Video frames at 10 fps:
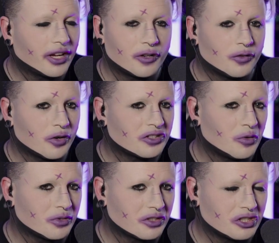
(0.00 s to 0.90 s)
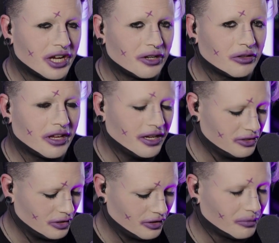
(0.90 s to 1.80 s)
could focus on was the Shadow the
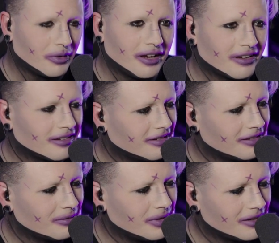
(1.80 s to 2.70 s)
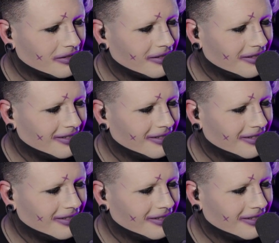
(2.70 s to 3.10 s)
Hedgehog bag in the background.